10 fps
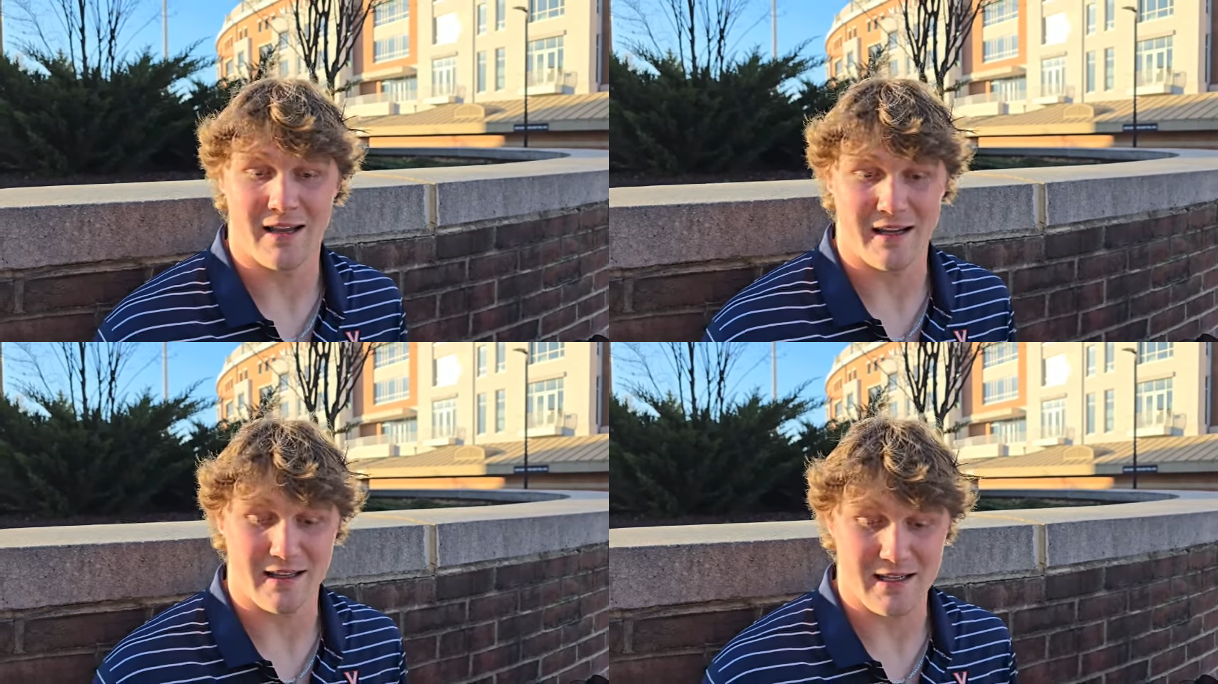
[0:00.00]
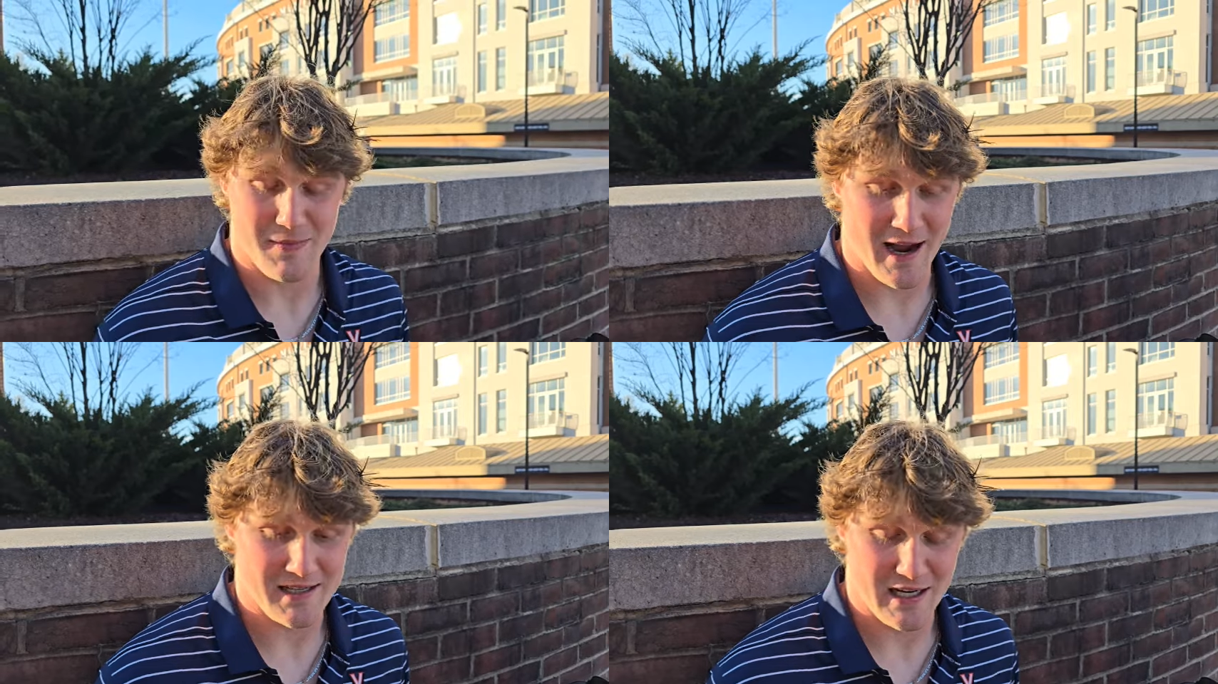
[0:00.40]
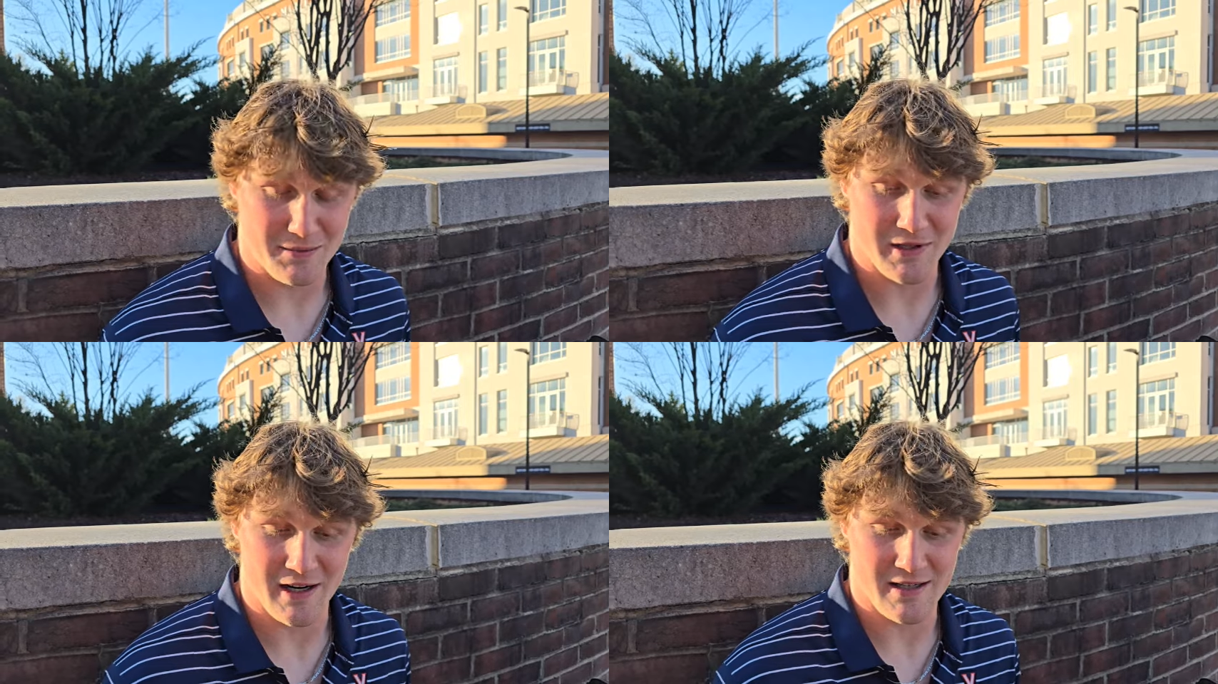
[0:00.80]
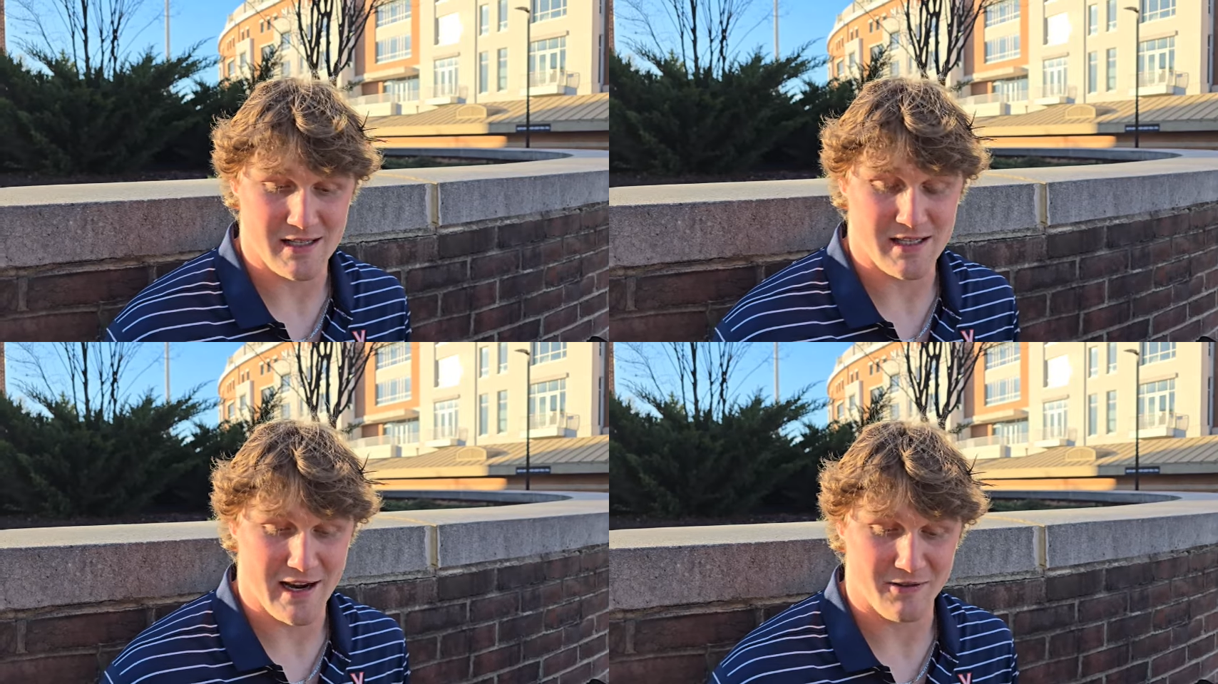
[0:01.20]
think these past couple years,
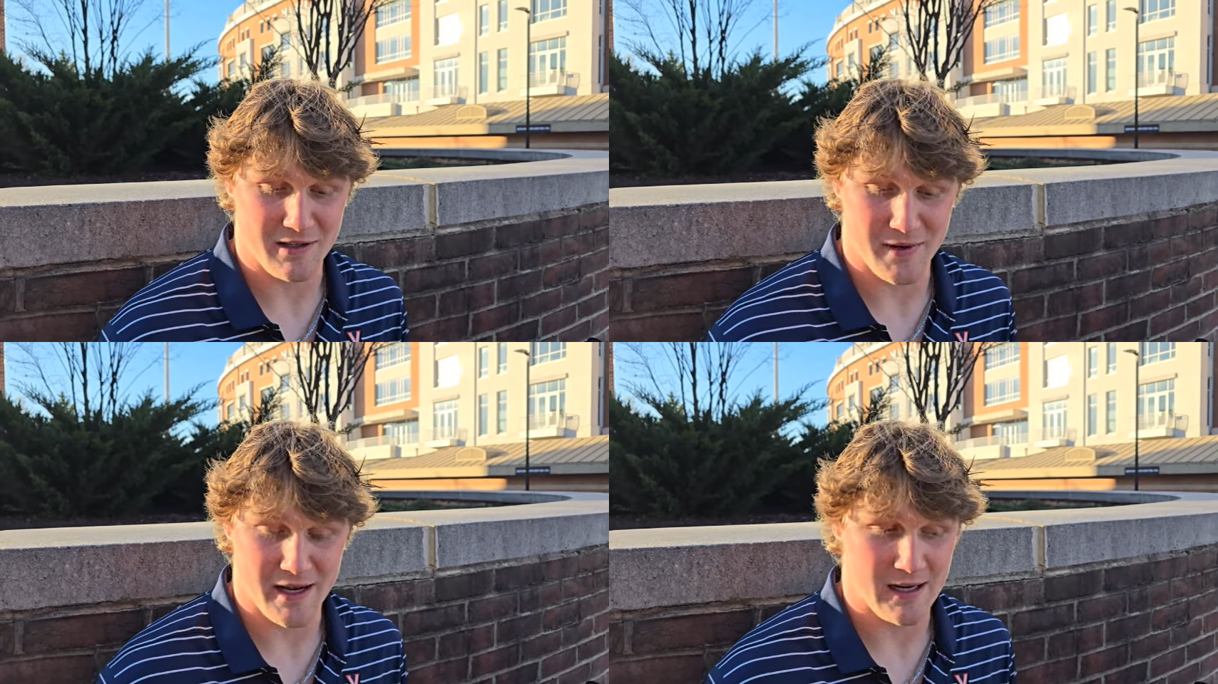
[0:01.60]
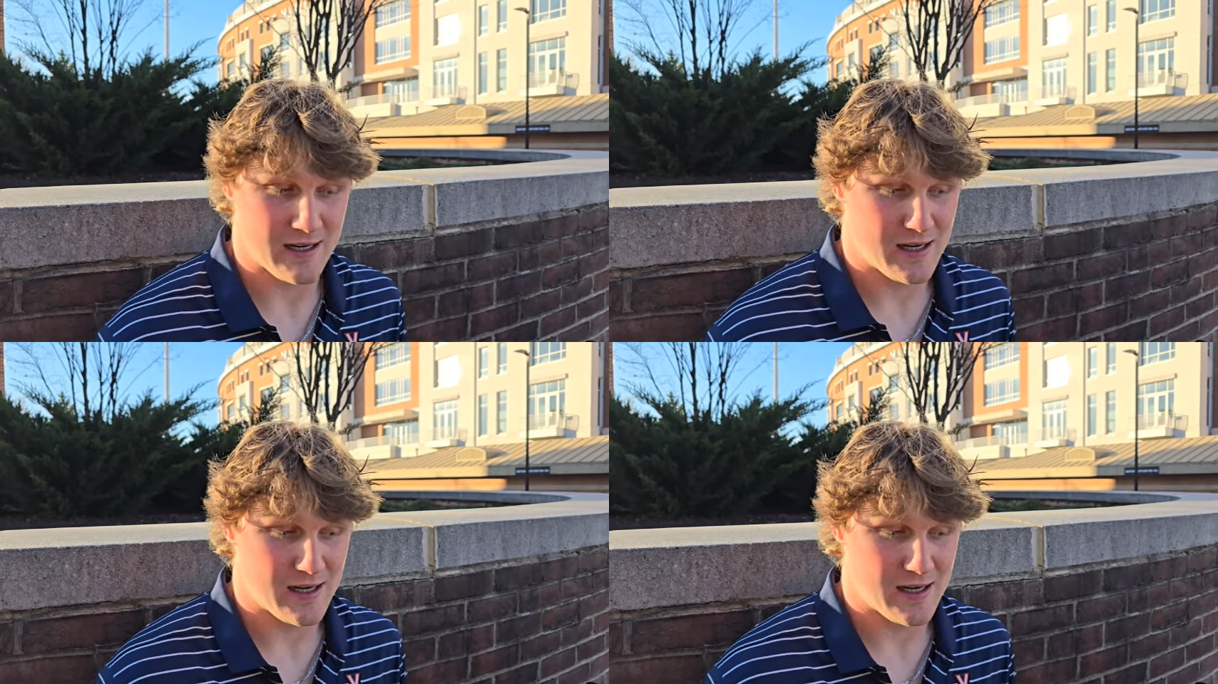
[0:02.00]
it's definitely been